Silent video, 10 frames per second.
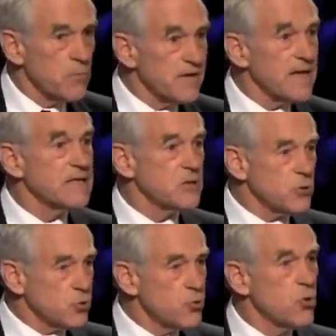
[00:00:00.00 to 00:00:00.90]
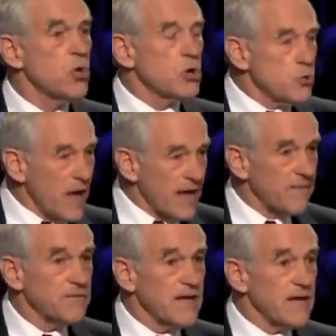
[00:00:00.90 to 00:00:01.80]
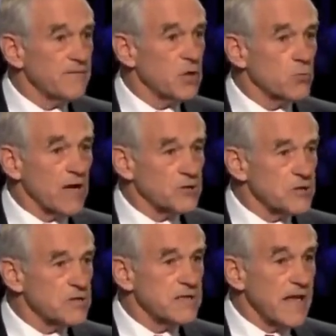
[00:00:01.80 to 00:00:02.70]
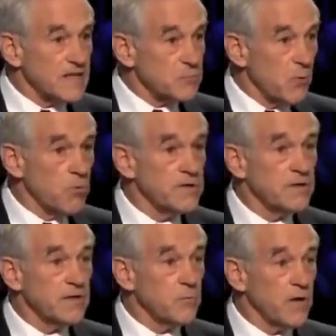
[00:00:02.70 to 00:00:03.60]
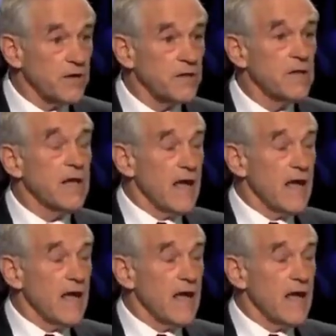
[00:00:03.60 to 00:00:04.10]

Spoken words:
And when they do, you have to have corrections, and that's what we're dealing with.